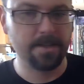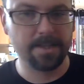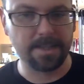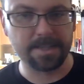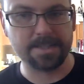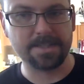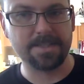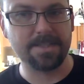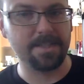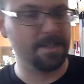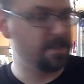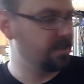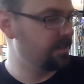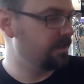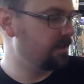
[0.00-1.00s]
that's a C.
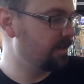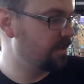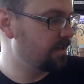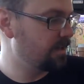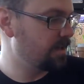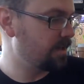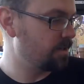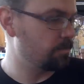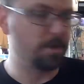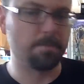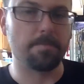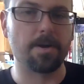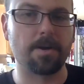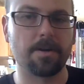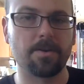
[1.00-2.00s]
You put a
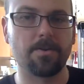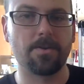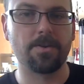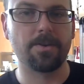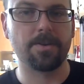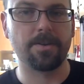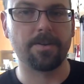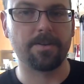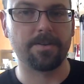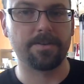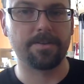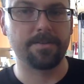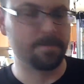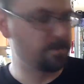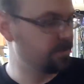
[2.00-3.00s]
bar chord on
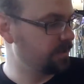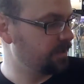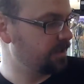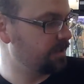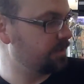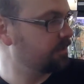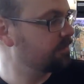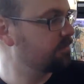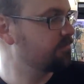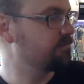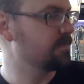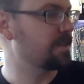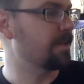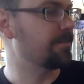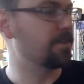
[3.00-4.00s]
the
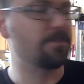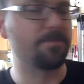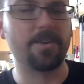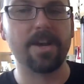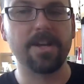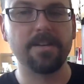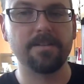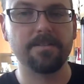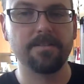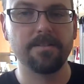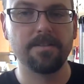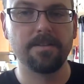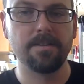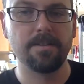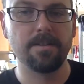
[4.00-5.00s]
7th fret,
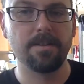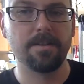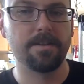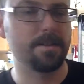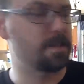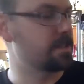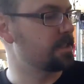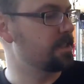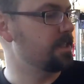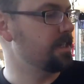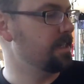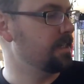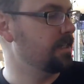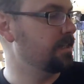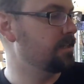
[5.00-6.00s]
that's a
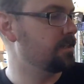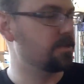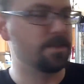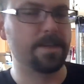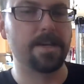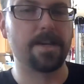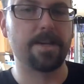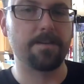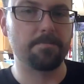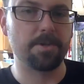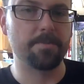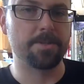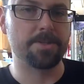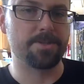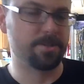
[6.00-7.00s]
D. So you got pretty
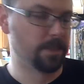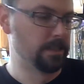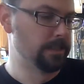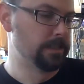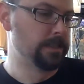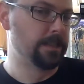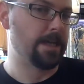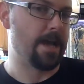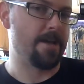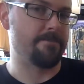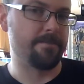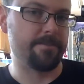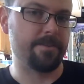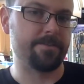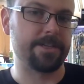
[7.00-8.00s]
much half of
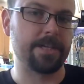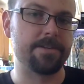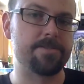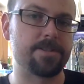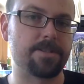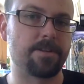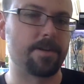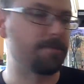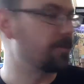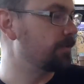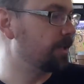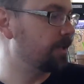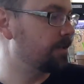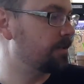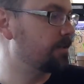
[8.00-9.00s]
every country song ever
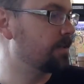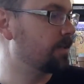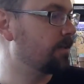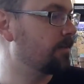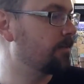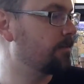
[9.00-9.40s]
written. So.